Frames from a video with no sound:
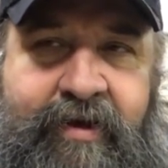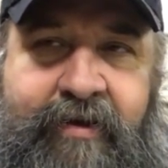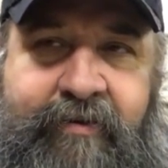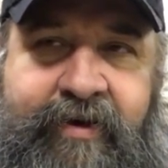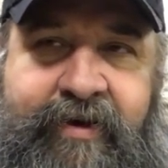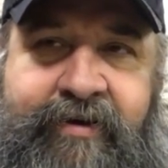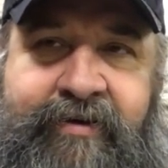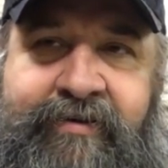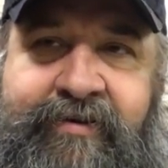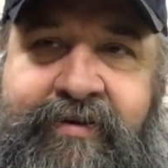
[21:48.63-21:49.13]

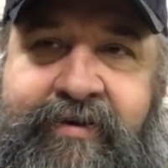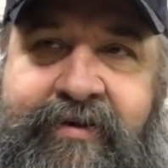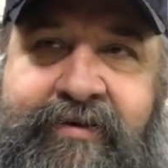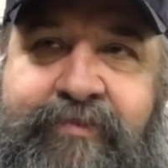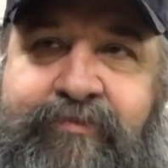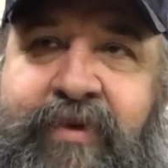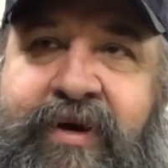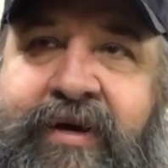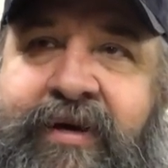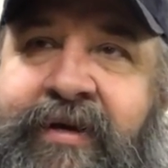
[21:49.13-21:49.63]
Well,
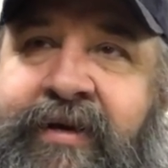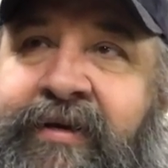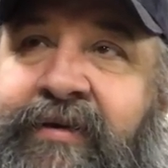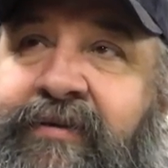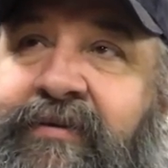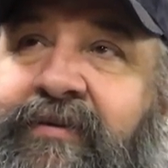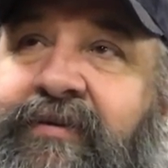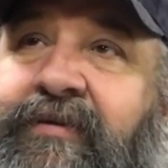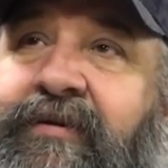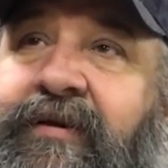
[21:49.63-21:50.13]
that's about
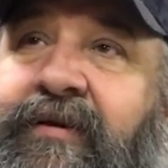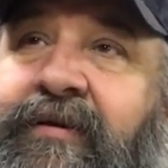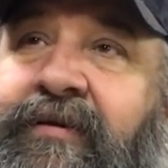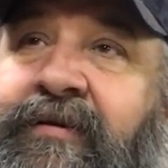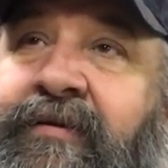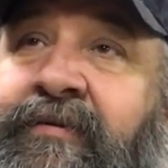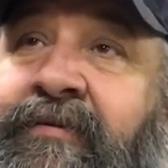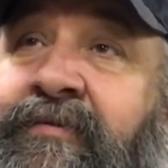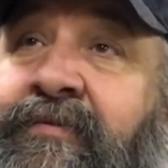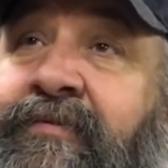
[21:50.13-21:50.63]
it.
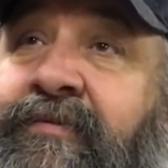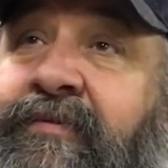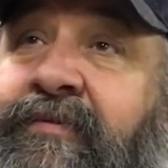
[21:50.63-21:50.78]
Uh,